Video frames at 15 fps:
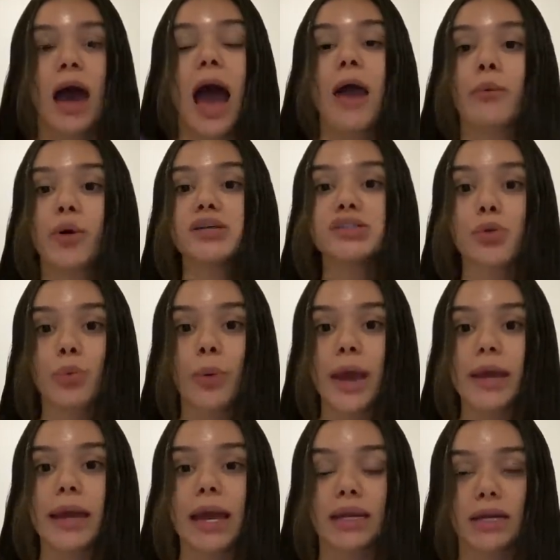I was
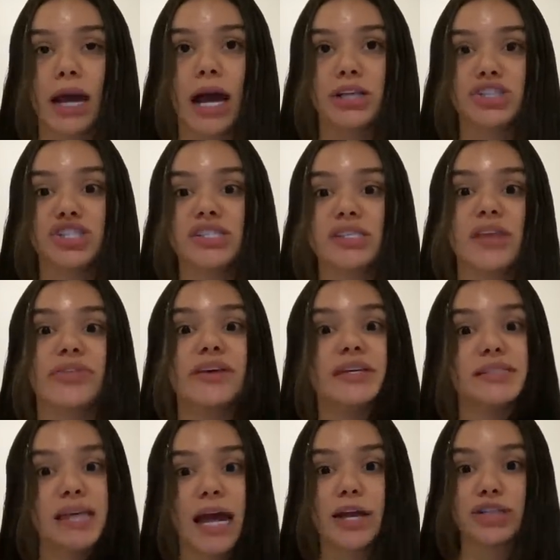awake and conscious the
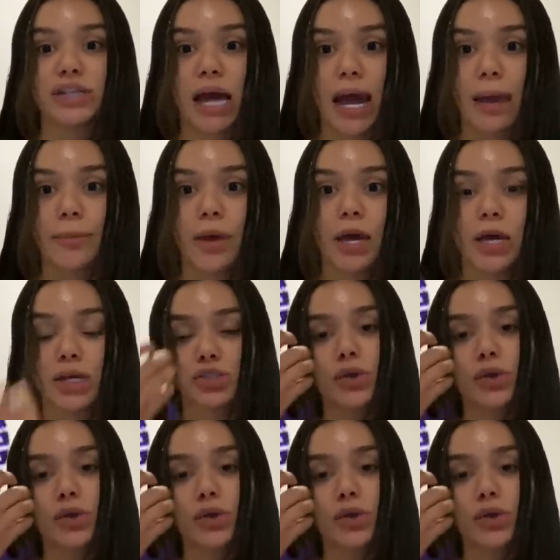entire time